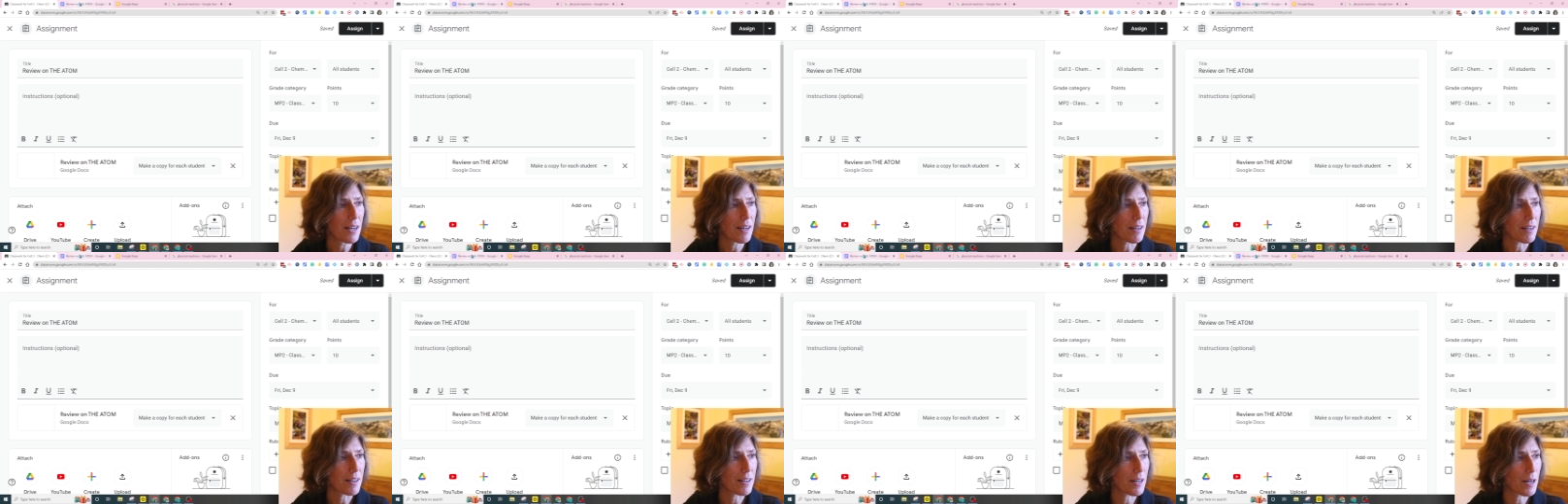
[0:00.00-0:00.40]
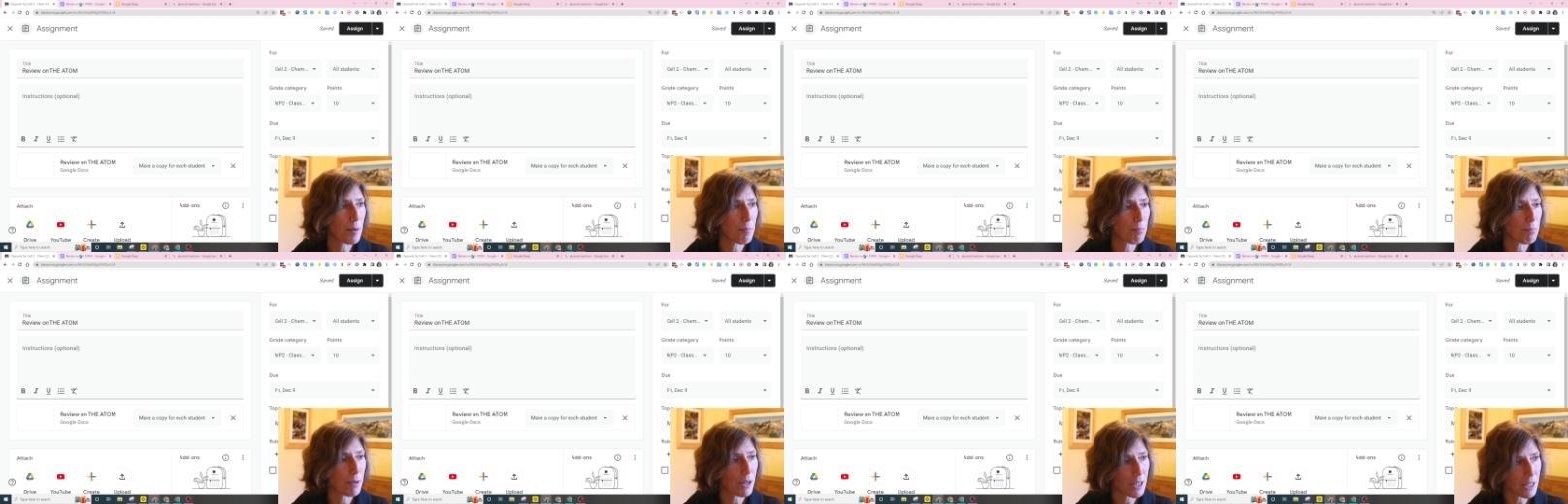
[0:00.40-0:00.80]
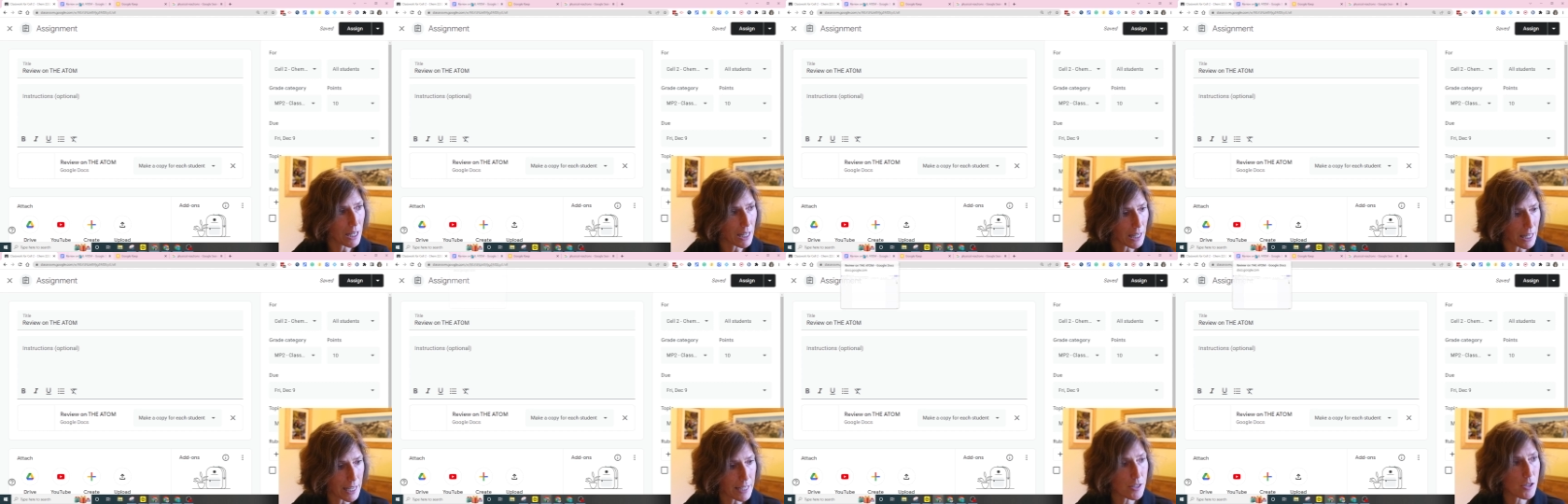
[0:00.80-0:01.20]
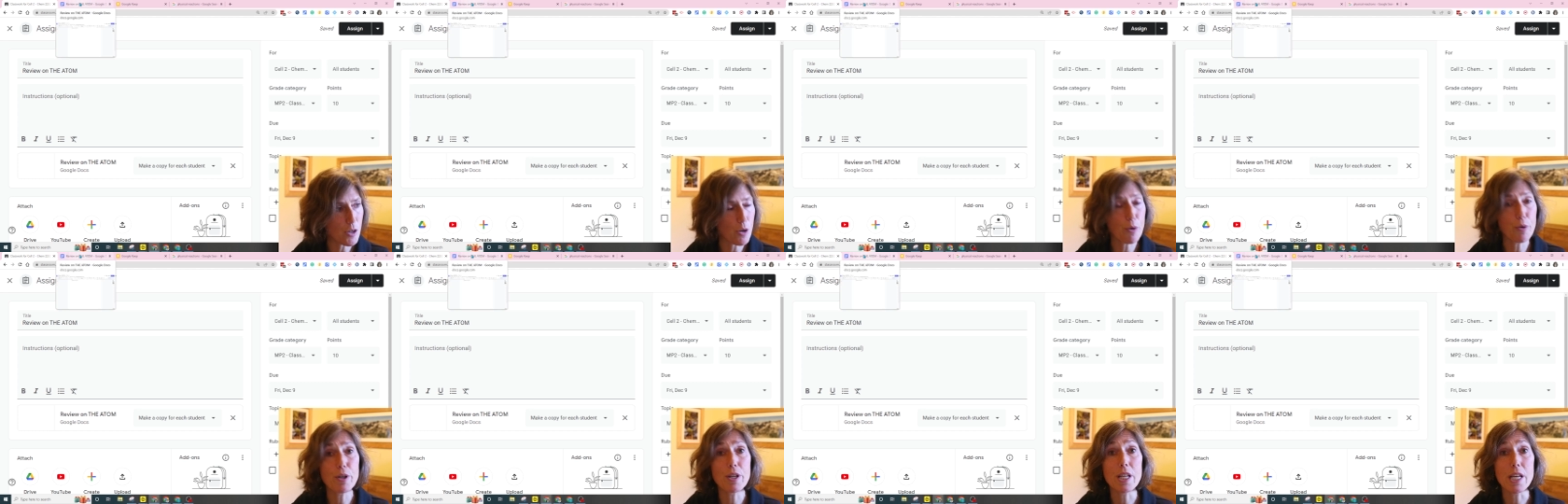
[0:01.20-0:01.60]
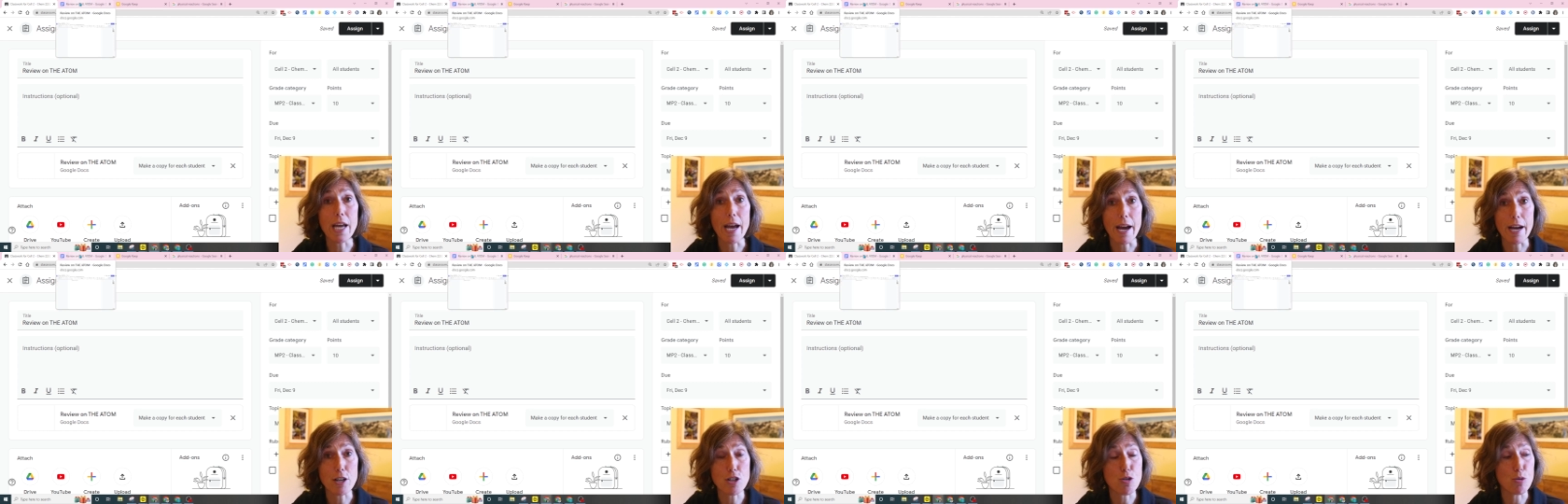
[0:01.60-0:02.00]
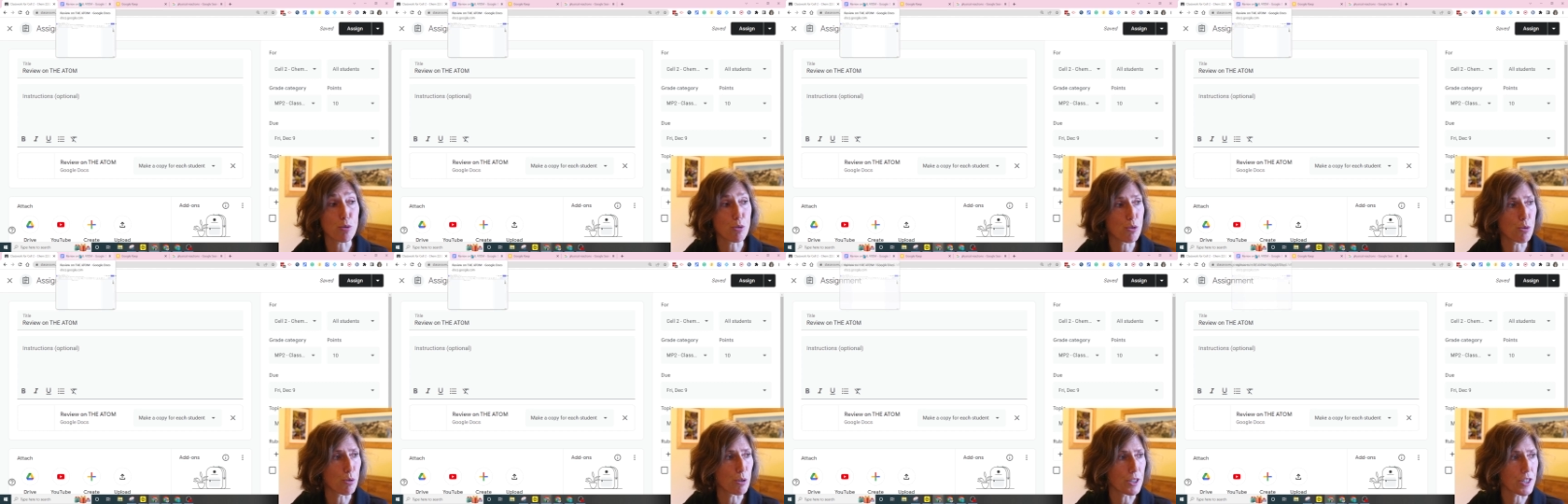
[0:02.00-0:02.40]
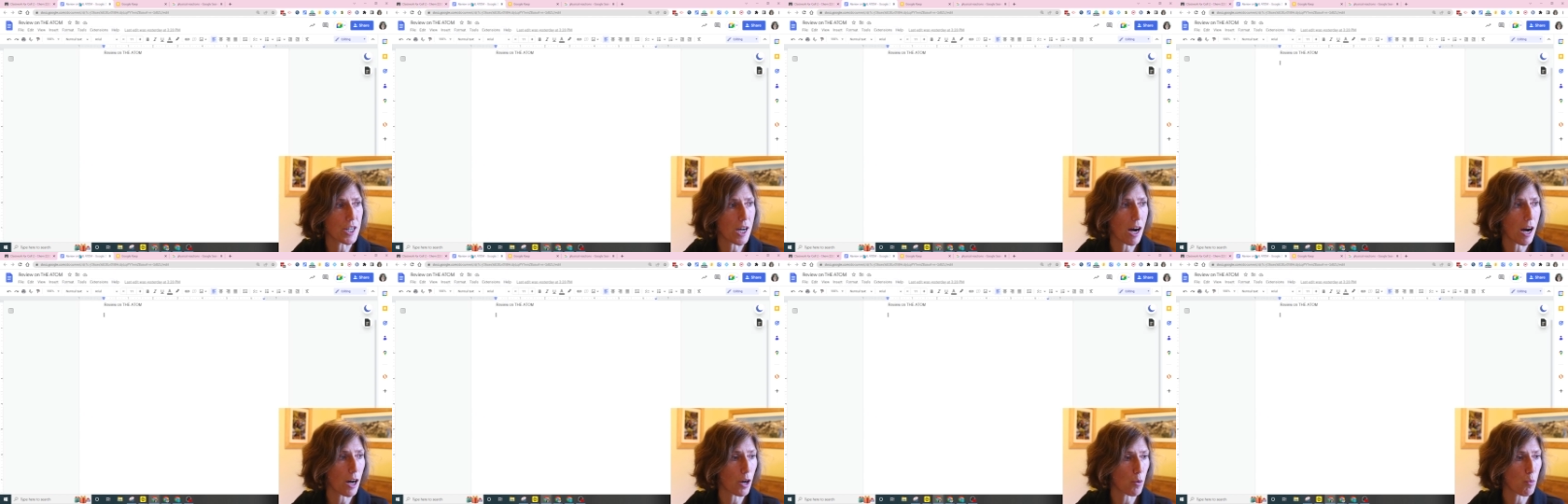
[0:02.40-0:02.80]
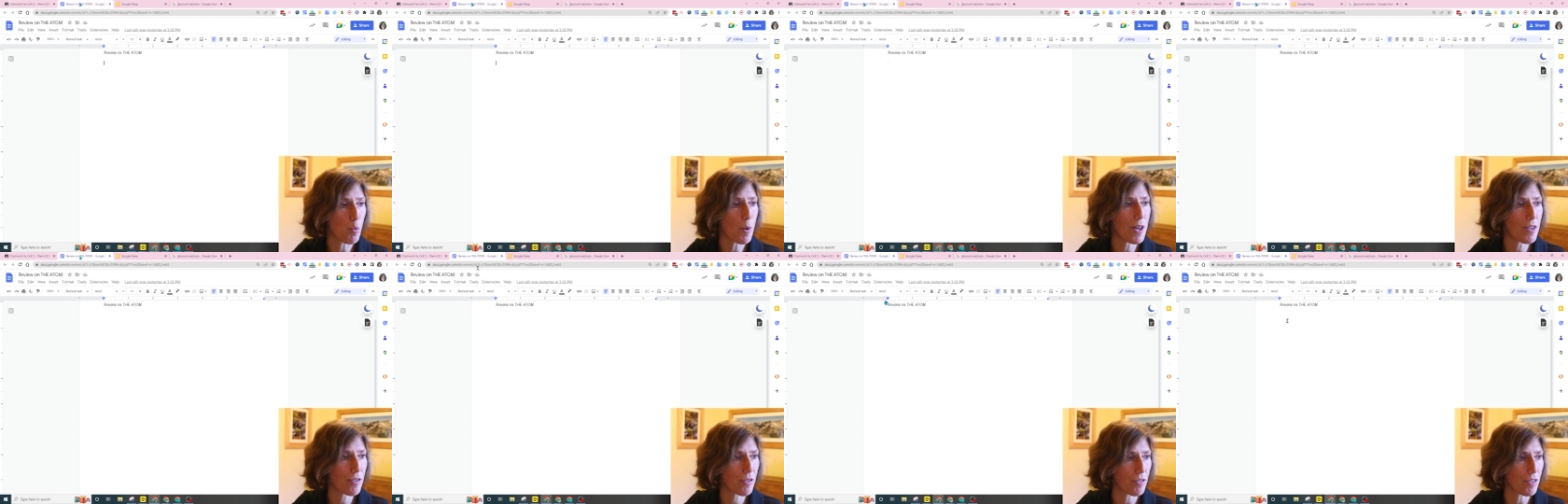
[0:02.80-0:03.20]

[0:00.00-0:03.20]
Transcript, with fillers: Um, but let's go to the actual Google Doc with